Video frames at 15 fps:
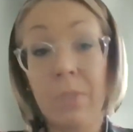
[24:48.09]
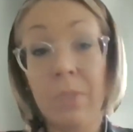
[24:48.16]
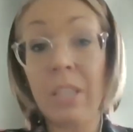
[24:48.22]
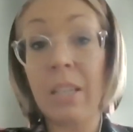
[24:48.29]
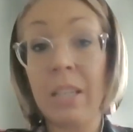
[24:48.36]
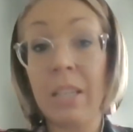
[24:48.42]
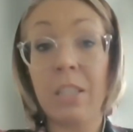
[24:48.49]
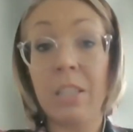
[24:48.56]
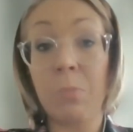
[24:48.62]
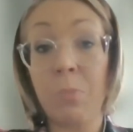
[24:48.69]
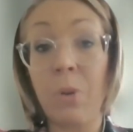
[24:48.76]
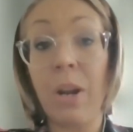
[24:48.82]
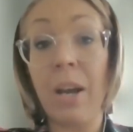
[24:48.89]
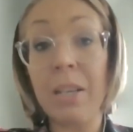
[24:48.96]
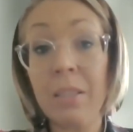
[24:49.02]
ticketed
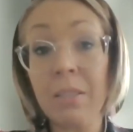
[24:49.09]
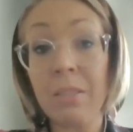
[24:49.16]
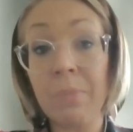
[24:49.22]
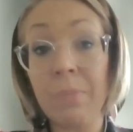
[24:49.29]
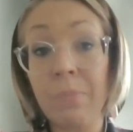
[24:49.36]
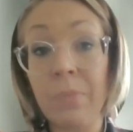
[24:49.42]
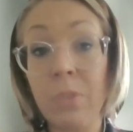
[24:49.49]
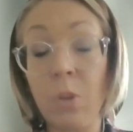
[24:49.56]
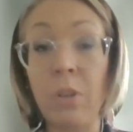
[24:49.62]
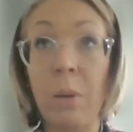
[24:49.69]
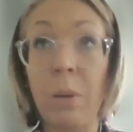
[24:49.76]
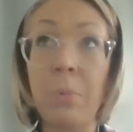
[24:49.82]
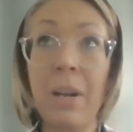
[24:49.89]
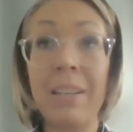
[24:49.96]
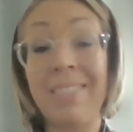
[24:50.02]
price, sorry, a
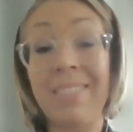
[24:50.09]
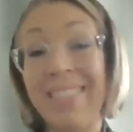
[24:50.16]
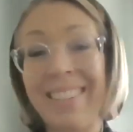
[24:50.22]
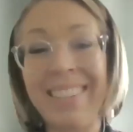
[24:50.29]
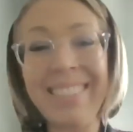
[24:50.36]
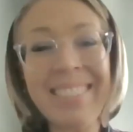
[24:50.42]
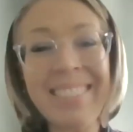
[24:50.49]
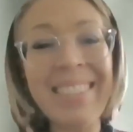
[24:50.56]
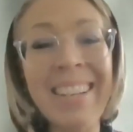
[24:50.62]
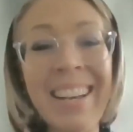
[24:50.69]
price ticket,